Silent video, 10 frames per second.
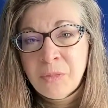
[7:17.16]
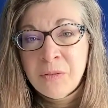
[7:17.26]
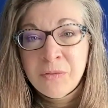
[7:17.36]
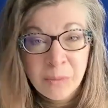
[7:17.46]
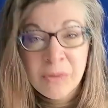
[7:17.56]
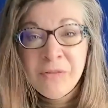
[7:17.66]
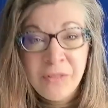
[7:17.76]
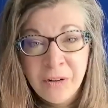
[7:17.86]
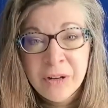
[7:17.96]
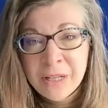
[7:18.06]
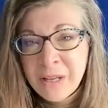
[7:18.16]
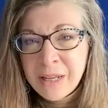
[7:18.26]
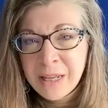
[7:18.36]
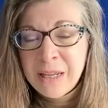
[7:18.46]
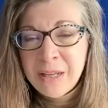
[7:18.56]
from a very
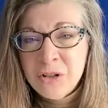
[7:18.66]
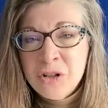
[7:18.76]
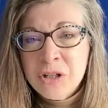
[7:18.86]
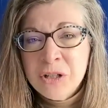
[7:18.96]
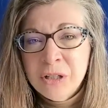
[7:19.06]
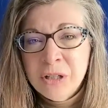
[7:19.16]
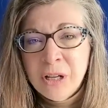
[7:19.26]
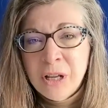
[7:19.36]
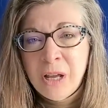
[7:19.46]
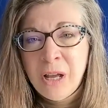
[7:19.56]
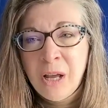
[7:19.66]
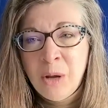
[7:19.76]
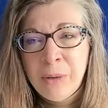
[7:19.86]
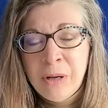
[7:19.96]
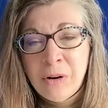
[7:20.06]
young age
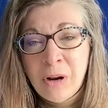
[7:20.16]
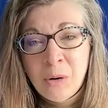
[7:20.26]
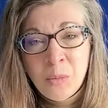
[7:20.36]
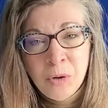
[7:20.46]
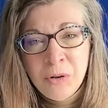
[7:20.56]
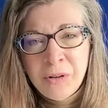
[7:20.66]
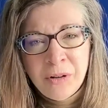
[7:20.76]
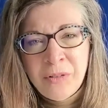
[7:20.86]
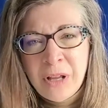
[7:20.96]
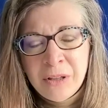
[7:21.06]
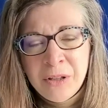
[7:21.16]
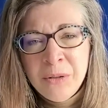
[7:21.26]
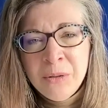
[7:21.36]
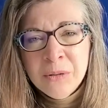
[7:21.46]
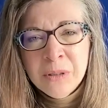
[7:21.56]
about our worth, our
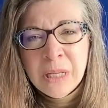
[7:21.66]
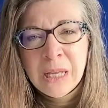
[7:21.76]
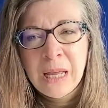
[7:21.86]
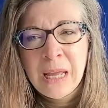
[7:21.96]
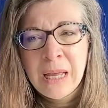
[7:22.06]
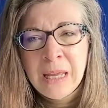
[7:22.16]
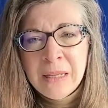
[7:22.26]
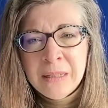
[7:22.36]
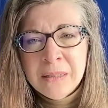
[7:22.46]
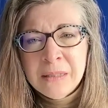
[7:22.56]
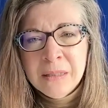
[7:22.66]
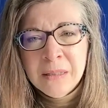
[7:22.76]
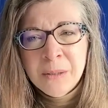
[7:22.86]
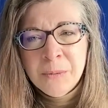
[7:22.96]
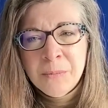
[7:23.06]
value? And
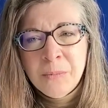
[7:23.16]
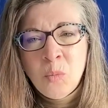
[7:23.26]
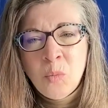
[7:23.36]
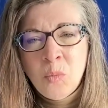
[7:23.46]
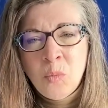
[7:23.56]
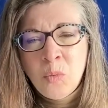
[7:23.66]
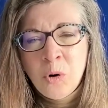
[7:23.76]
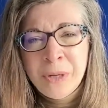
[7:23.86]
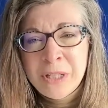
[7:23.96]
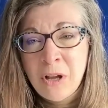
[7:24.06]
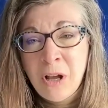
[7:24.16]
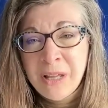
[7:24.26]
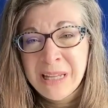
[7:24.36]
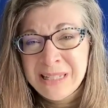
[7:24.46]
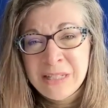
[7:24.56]
were we
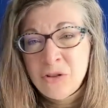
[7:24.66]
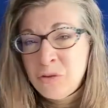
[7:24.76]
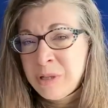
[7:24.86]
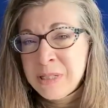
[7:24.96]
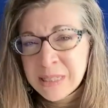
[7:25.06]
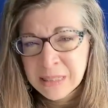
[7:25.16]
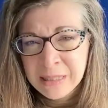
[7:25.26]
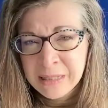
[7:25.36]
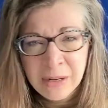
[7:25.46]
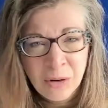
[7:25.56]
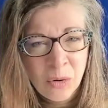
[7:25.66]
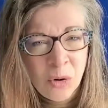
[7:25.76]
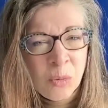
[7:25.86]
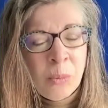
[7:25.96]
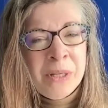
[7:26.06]
taught it's intrinsically there,
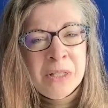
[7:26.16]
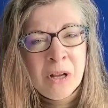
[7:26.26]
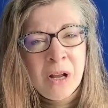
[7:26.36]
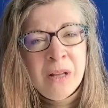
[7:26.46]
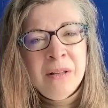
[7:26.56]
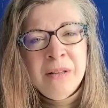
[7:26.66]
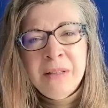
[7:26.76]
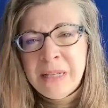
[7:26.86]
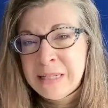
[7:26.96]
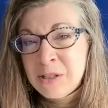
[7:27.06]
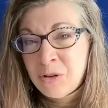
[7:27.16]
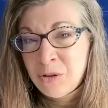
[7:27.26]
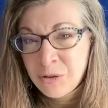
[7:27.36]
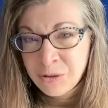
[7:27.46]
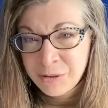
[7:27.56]
or were we taught that it's
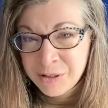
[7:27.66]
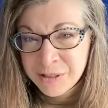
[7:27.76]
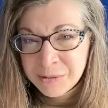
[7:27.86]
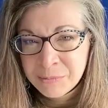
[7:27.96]
earned?